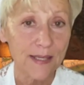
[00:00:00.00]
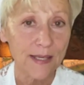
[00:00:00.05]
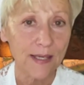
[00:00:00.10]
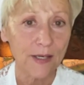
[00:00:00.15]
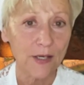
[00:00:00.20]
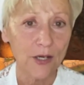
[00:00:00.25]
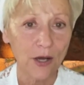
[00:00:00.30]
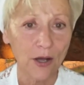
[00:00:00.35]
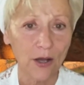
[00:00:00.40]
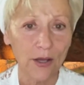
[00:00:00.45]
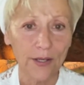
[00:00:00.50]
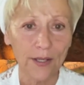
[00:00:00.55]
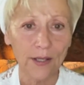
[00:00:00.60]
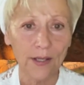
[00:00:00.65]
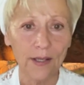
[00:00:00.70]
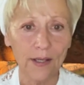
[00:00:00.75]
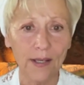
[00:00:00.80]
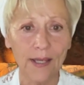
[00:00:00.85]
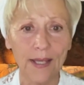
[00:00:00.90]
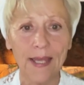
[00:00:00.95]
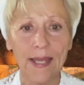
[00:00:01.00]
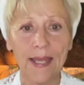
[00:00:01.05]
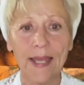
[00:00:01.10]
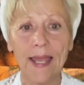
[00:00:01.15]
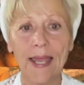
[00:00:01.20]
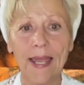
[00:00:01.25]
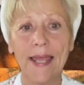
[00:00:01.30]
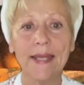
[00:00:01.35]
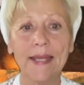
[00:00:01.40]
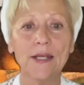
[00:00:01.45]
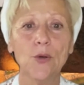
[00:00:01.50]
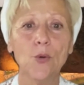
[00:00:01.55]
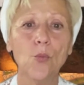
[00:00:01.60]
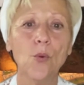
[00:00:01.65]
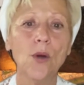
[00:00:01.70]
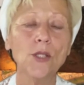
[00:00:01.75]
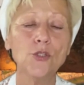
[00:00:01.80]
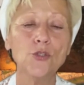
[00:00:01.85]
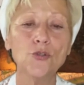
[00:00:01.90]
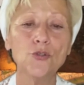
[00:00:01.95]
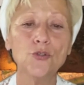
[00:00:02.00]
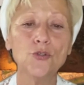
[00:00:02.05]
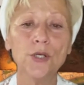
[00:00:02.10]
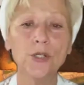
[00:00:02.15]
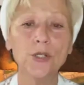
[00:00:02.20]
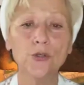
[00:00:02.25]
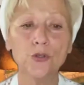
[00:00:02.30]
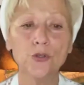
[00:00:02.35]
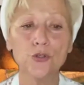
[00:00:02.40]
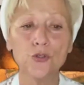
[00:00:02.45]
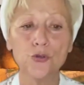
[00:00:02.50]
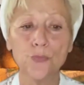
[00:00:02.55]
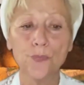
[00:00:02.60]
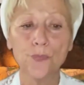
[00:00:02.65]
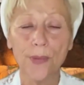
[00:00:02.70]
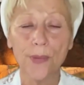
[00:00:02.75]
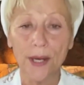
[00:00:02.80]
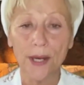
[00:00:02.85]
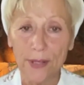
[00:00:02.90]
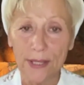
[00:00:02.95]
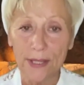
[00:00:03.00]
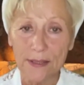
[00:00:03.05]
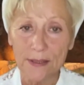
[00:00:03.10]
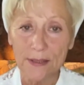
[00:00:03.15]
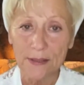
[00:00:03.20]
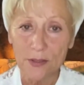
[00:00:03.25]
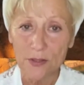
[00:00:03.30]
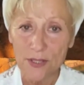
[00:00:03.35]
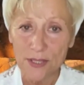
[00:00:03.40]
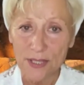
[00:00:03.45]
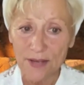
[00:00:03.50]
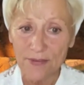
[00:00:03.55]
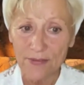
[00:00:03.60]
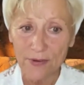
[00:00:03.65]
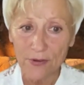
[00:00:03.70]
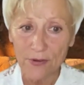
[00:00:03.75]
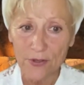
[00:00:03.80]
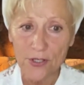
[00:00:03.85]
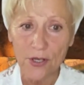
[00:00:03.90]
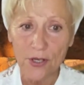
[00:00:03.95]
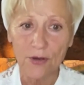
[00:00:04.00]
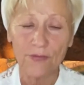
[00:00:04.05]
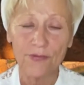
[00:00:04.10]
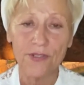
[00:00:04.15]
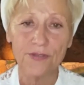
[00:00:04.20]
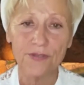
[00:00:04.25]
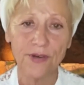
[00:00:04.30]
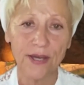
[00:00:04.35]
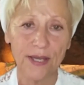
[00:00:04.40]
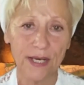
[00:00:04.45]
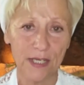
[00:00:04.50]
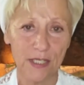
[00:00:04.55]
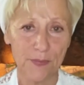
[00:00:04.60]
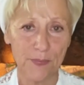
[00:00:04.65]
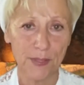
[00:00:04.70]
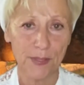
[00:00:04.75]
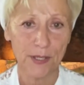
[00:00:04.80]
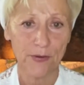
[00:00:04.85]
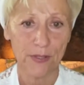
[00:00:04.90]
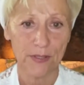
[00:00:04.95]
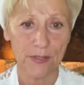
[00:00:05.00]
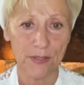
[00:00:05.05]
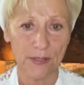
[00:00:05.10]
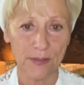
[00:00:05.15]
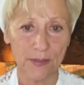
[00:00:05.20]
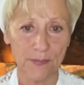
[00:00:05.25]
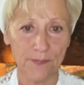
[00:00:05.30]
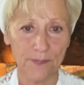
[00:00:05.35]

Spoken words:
God and what to do in order to merit those levels of divine experience.